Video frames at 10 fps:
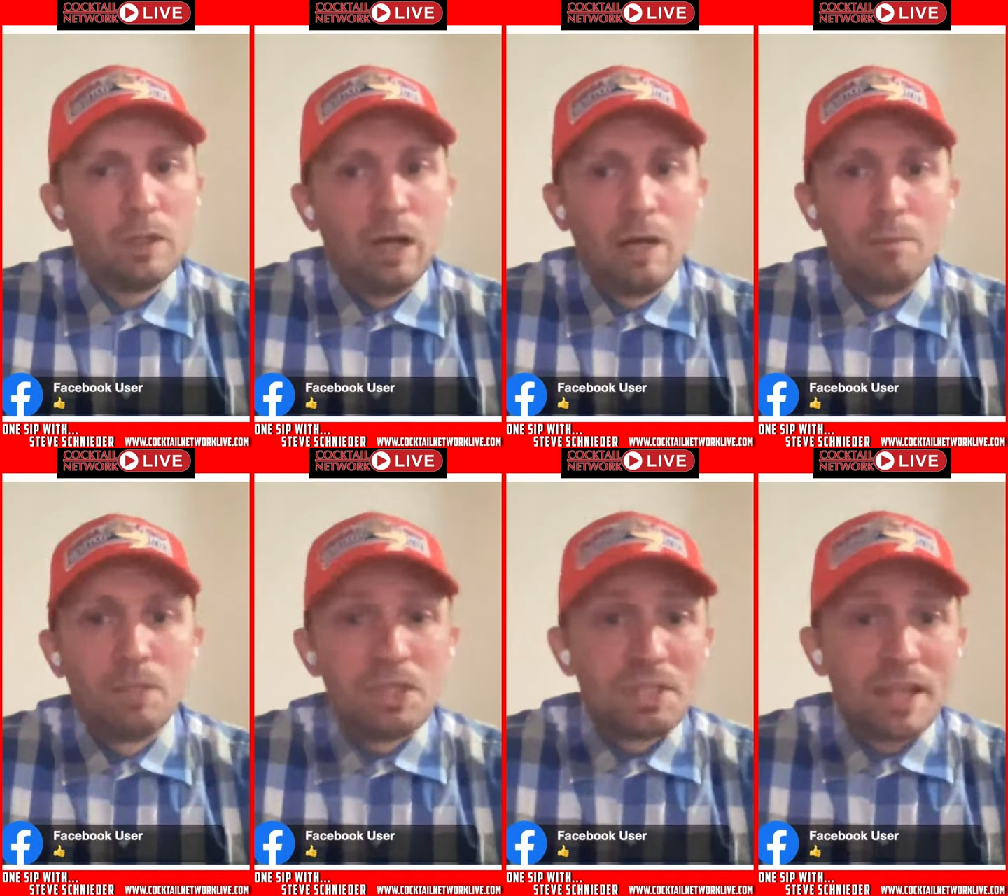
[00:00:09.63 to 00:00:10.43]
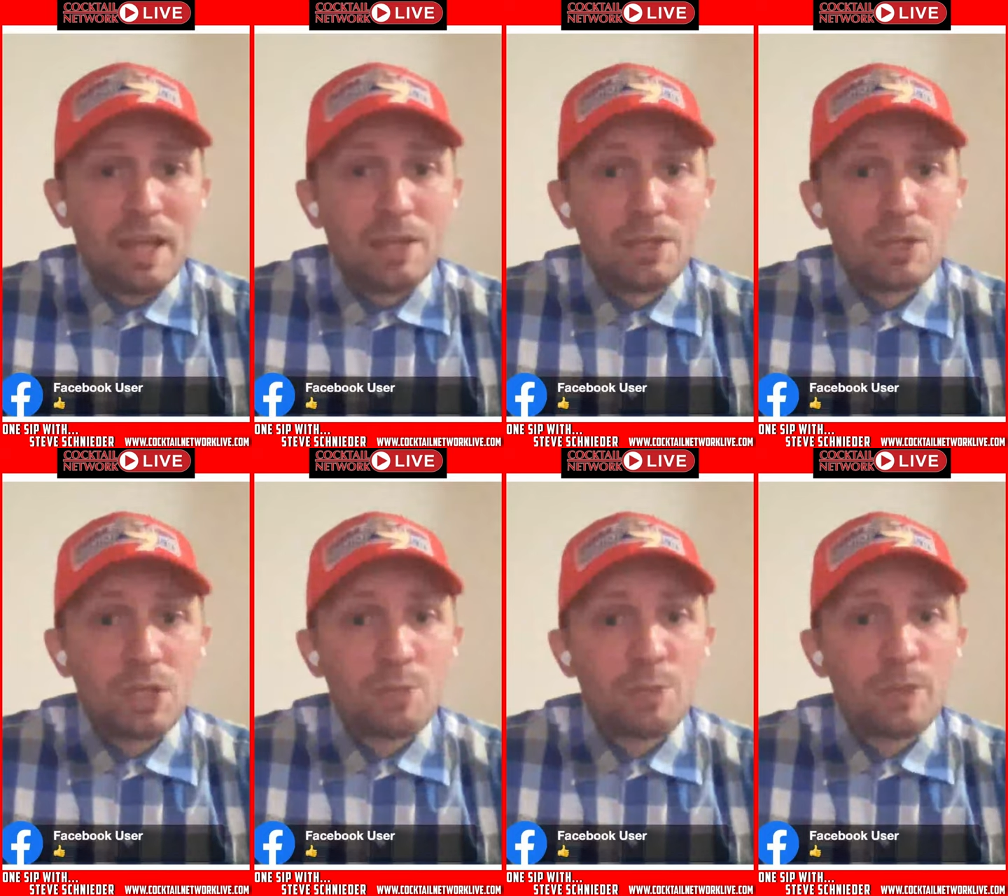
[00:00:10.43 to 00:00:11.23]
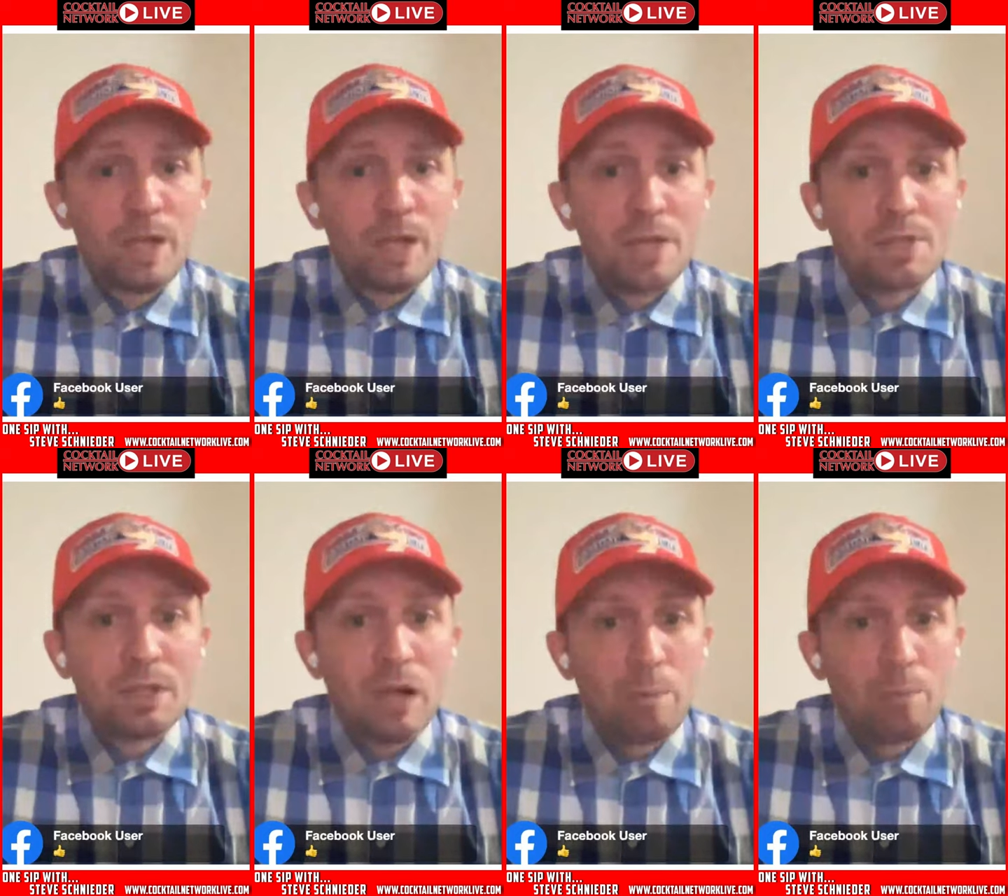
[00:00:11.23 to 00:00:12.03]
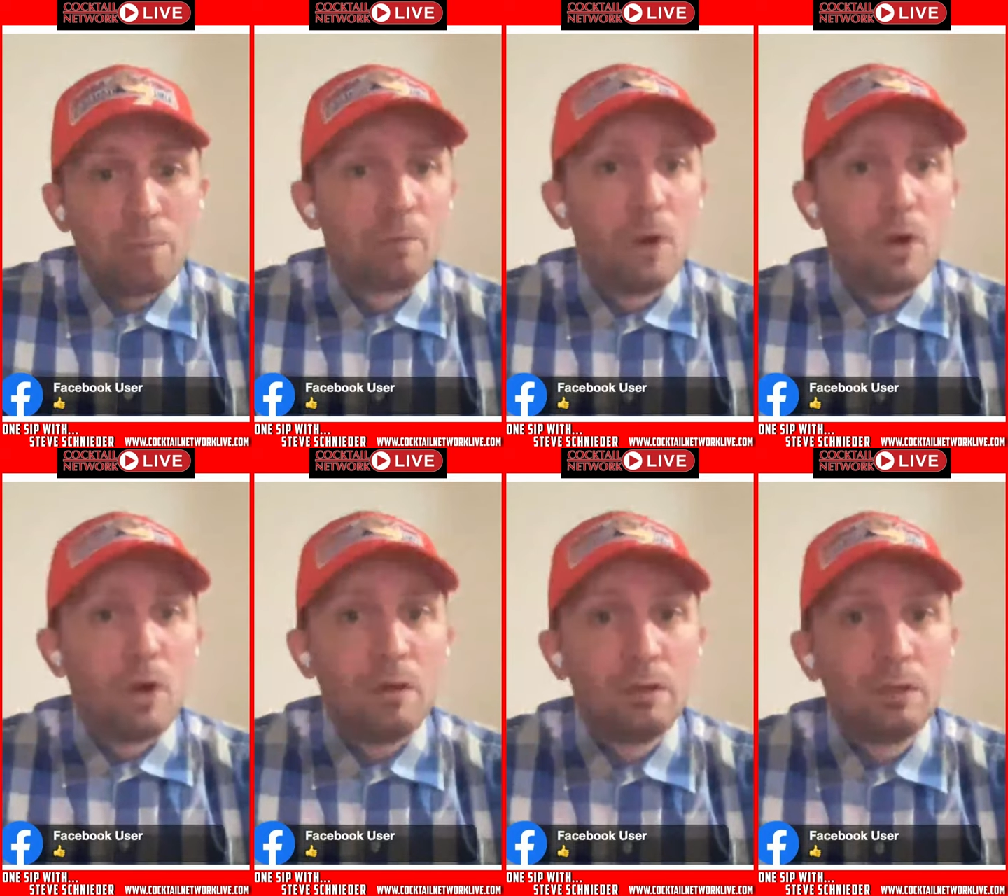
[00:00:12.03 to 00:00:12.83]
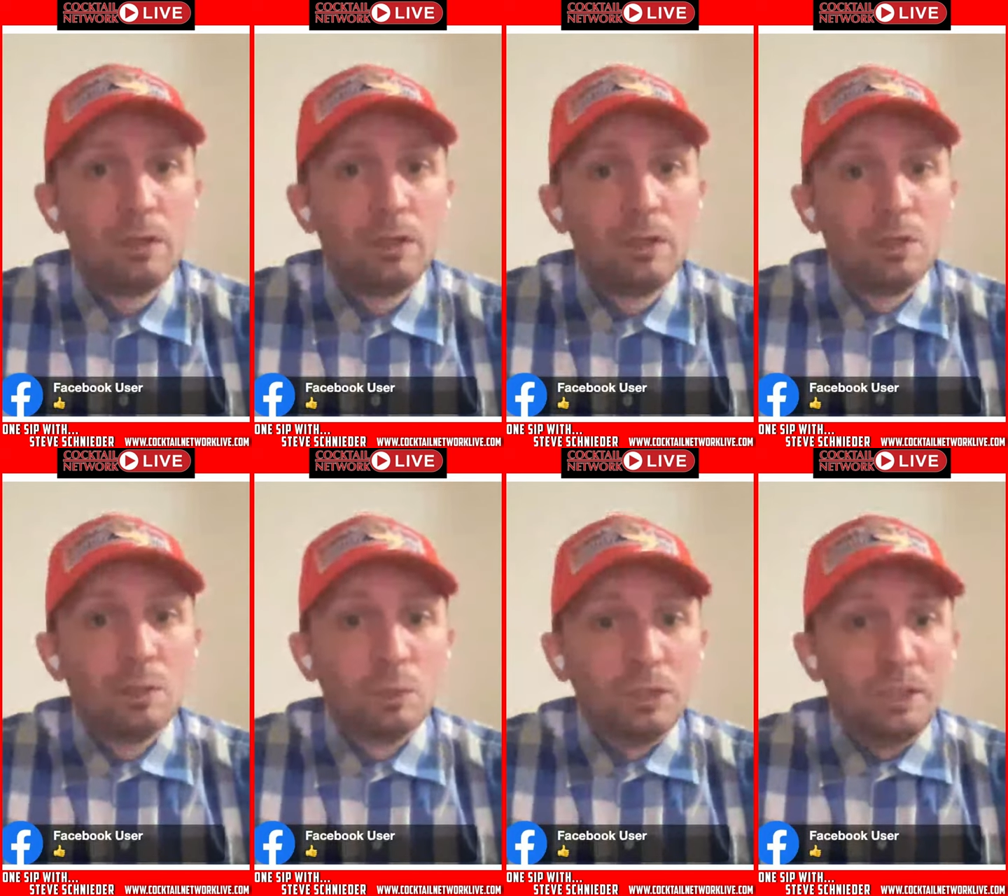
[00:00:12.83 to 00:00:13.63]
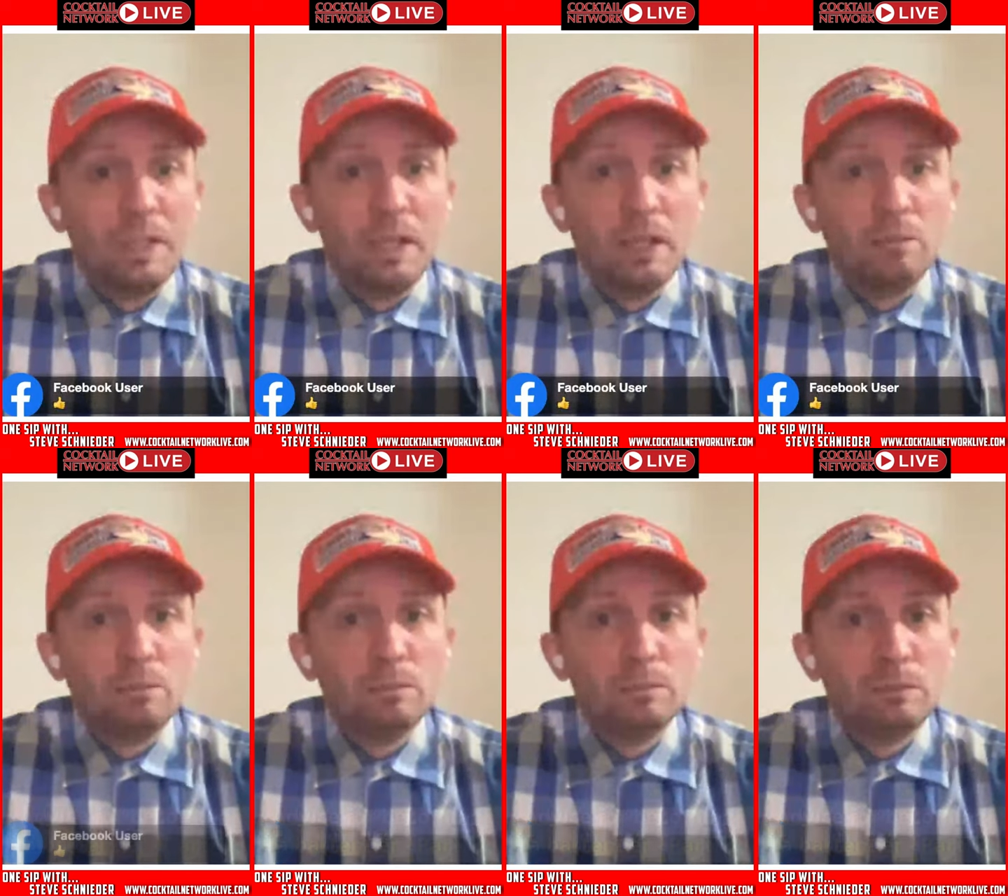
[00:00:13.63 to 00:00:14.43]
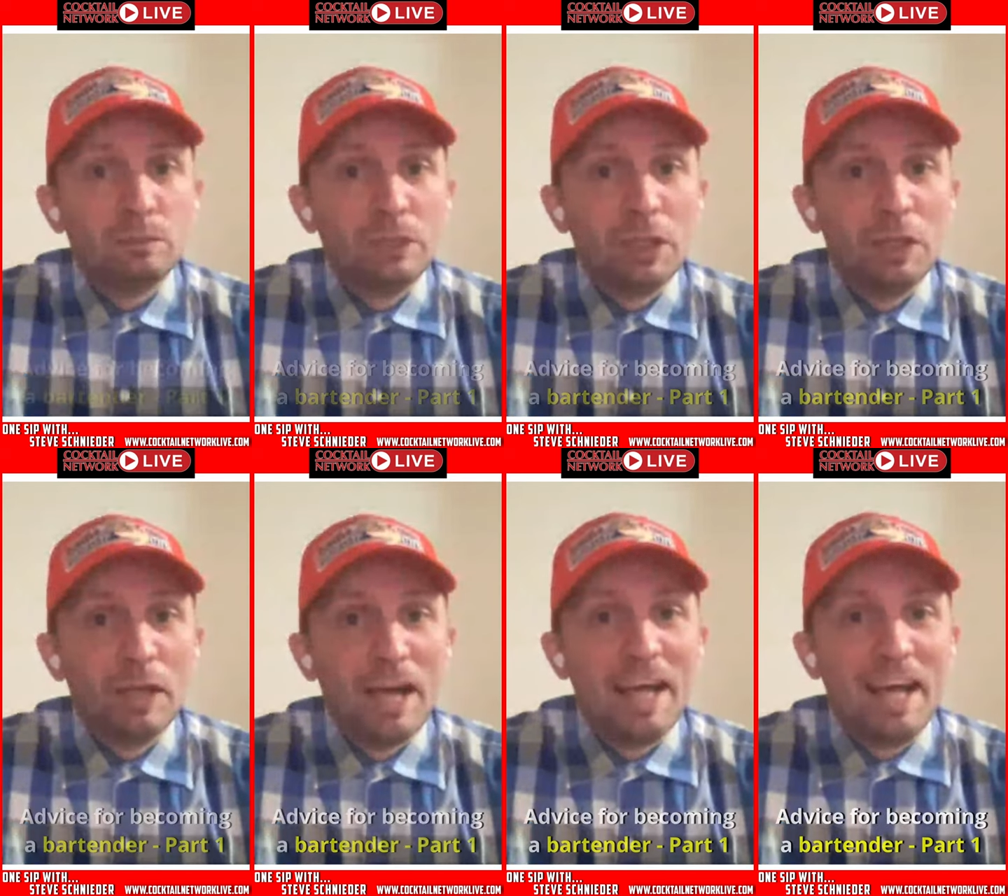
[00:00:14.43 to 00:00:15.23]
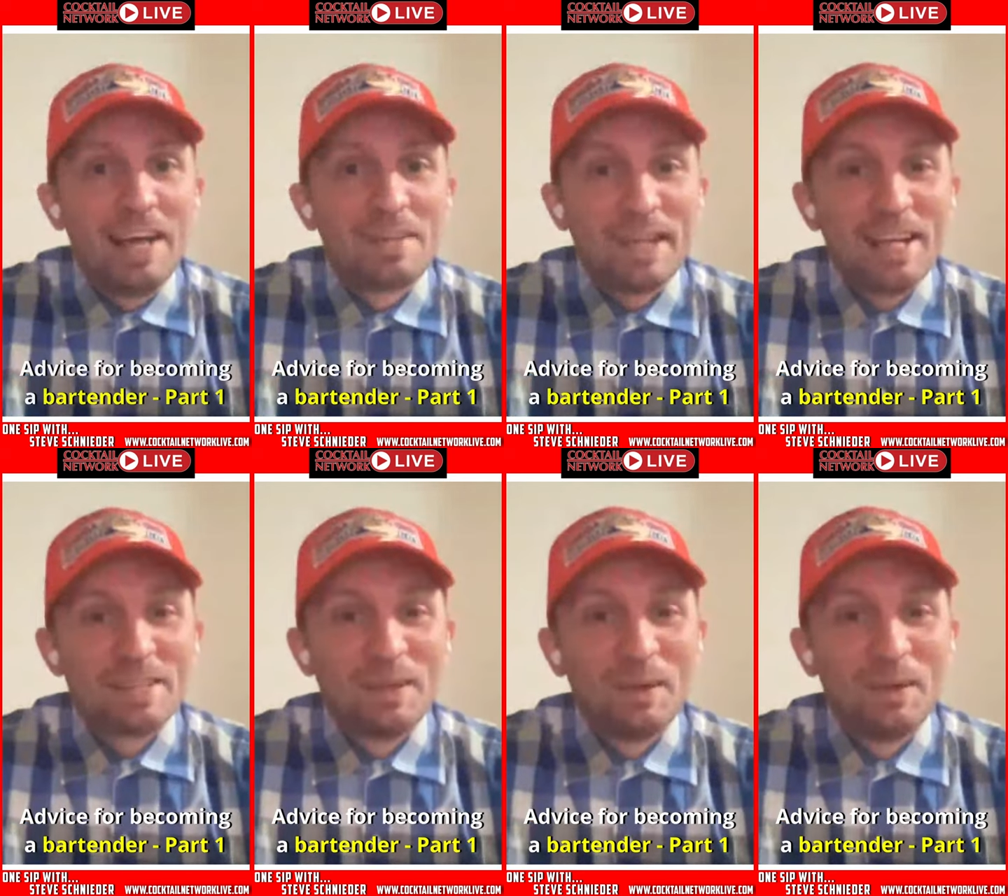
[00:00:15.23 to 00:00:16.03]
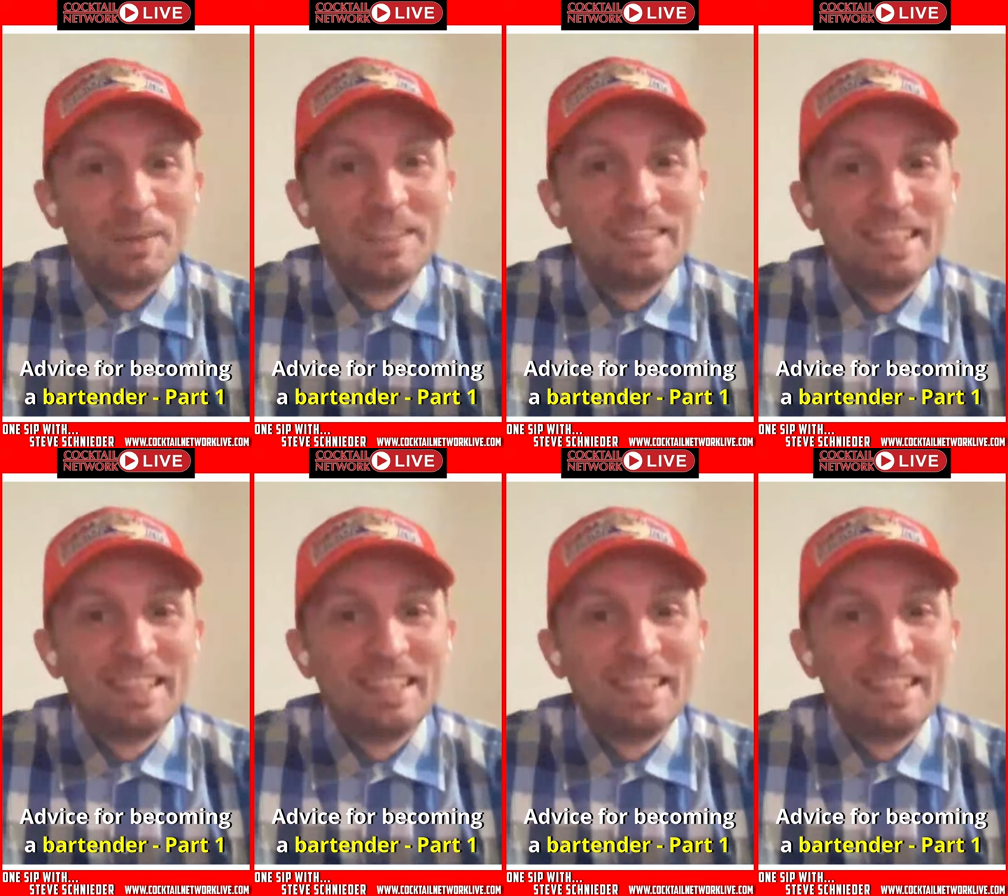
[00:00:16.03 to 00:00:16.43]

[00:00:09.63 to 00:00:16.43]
Um, these days, trust me, as an operator of bars now, we need help, you know, as, as a whole.